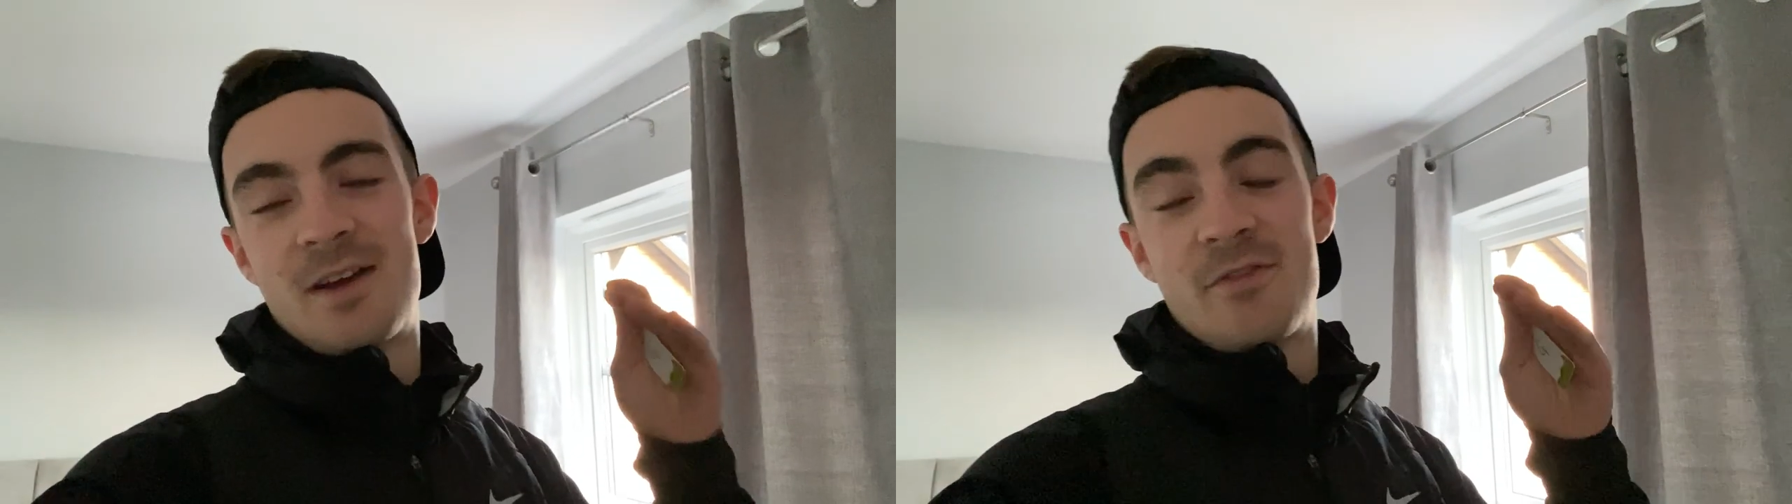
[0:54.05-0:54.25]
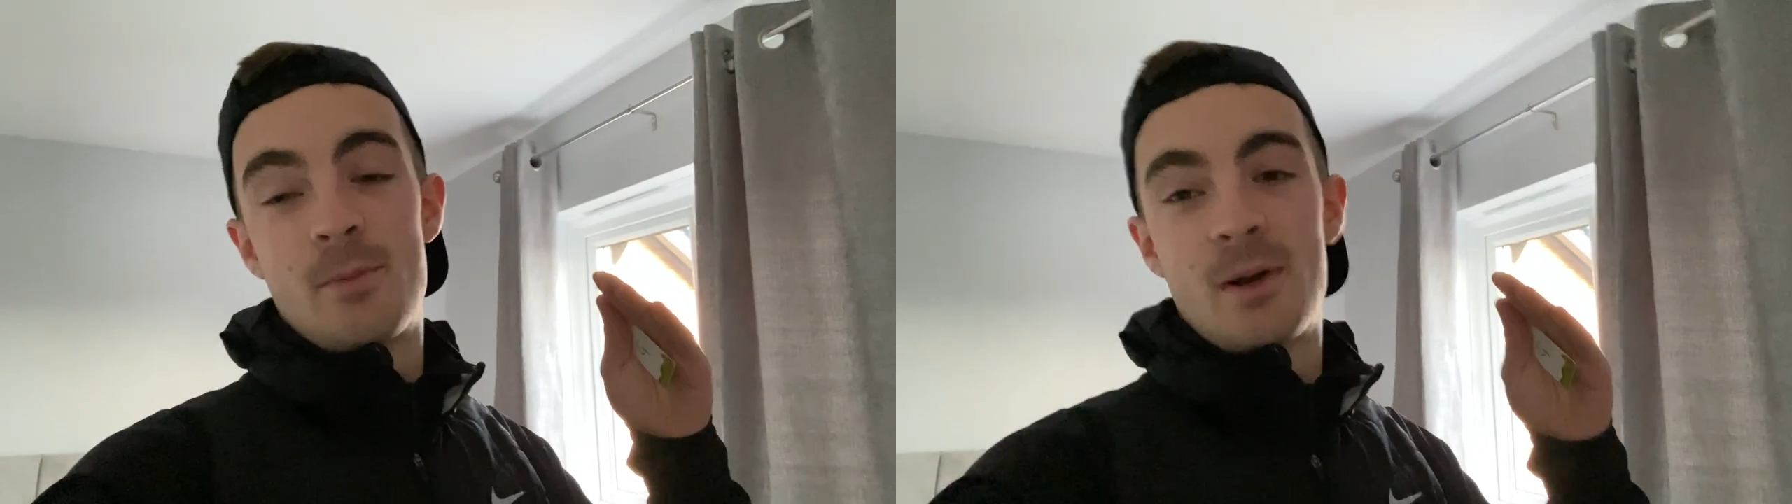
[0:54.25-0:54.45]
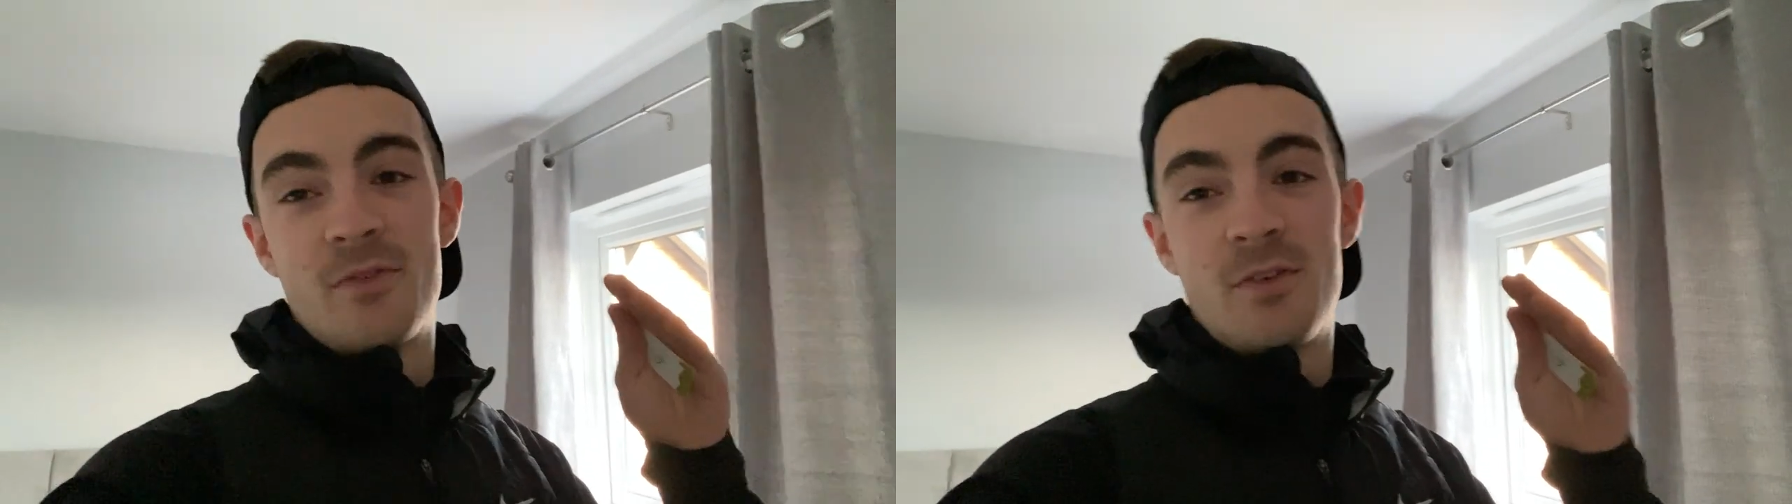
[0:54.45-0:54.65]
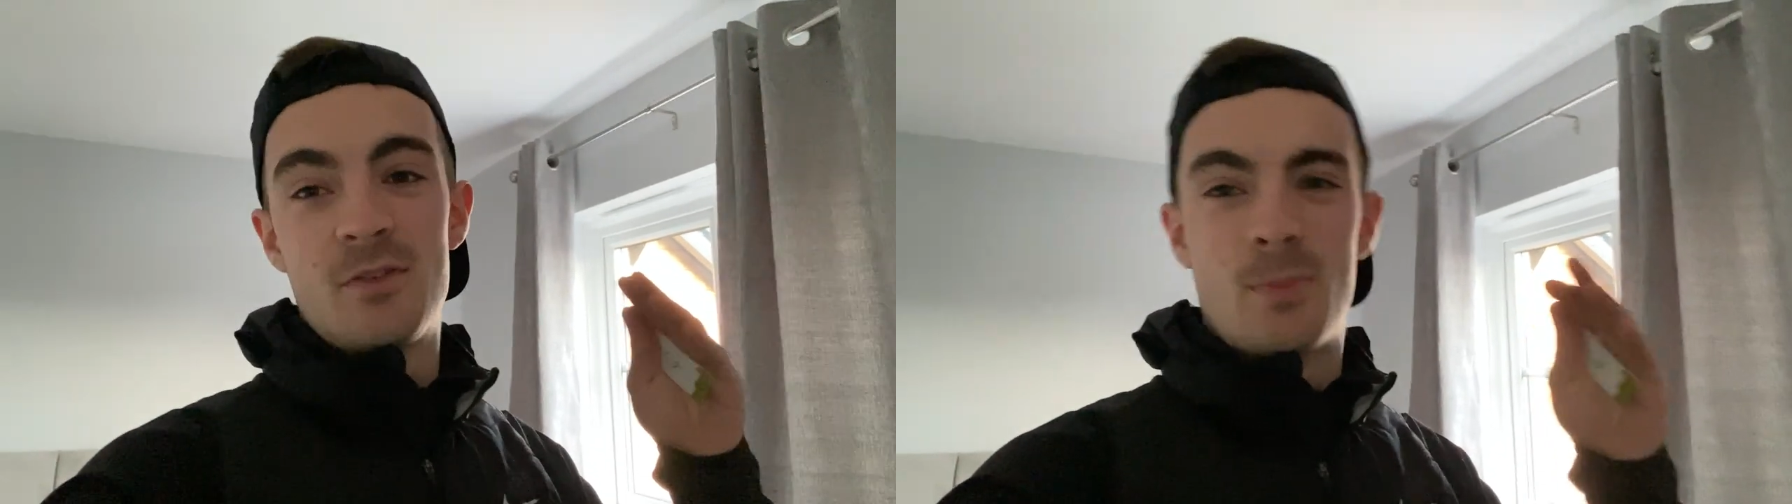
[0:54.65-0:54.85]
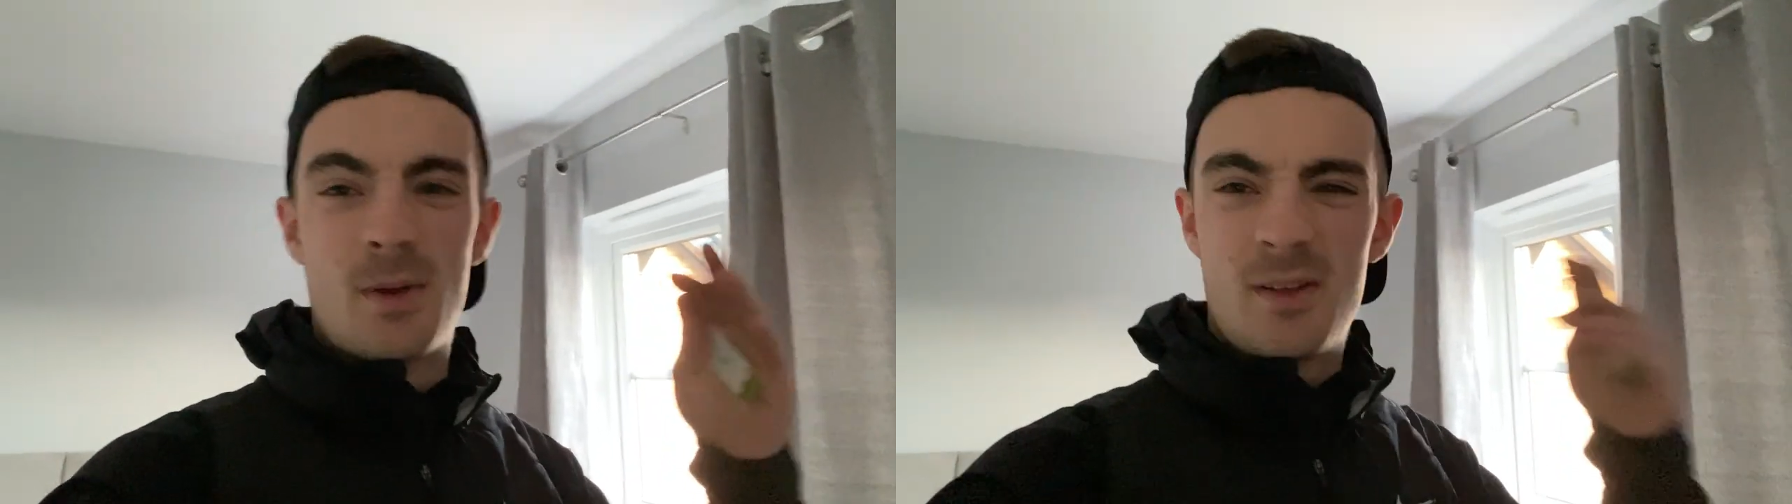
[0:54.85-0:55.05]
have for
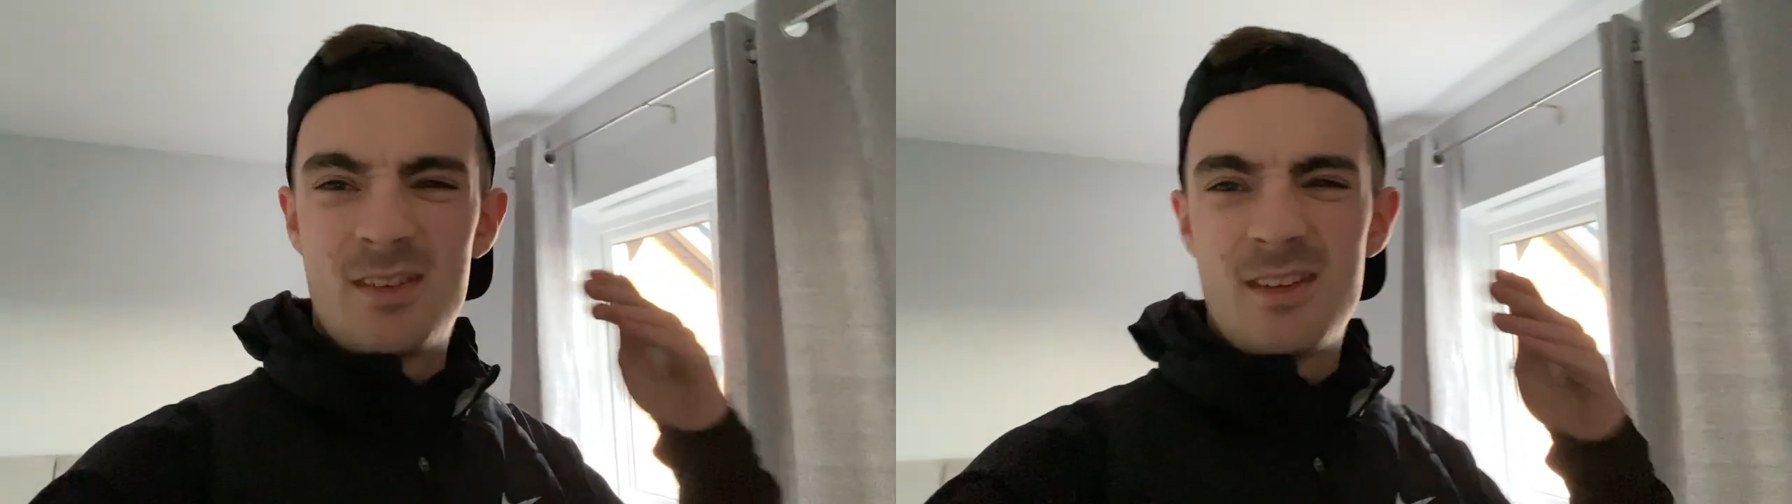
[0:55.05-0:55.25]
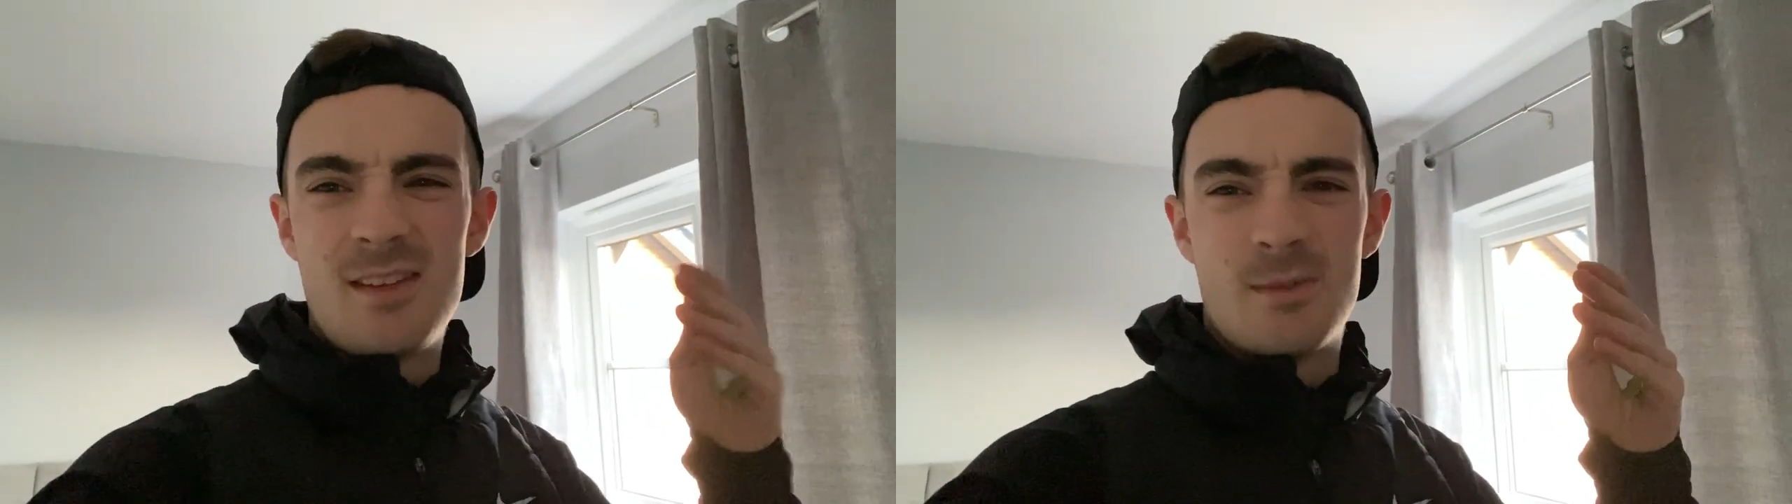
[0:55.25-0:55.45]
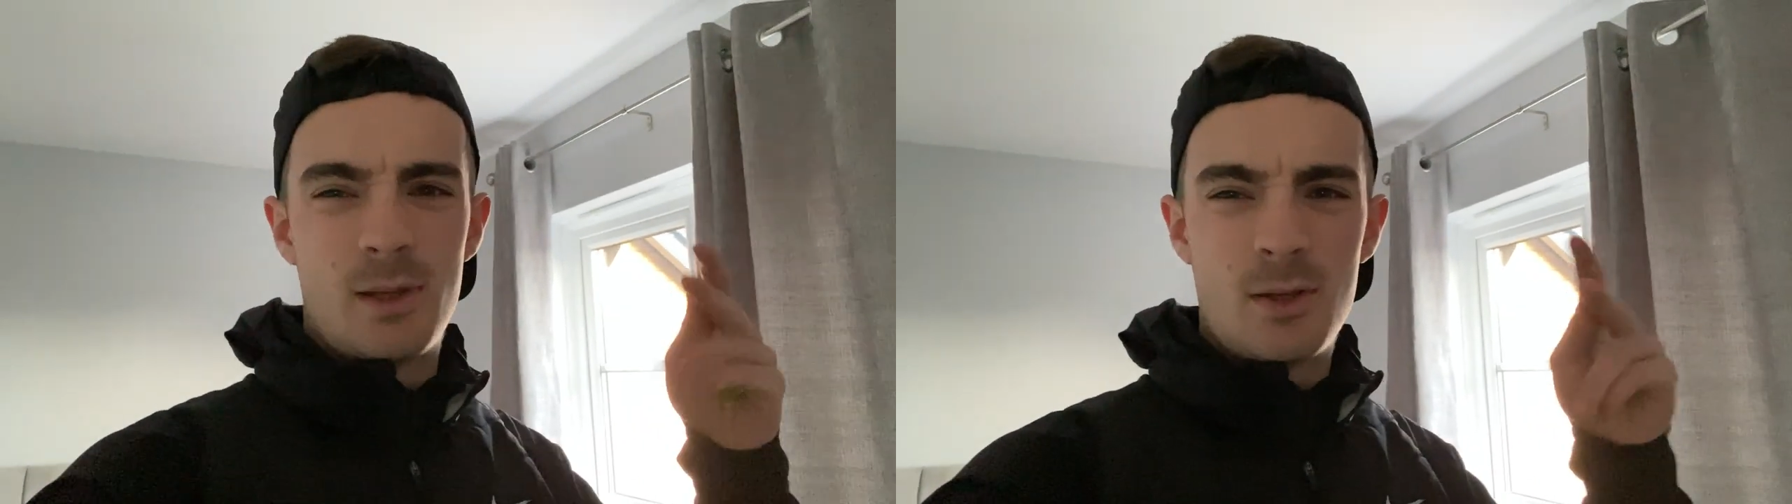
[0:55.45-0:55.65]
breakfast, but it's an easy way.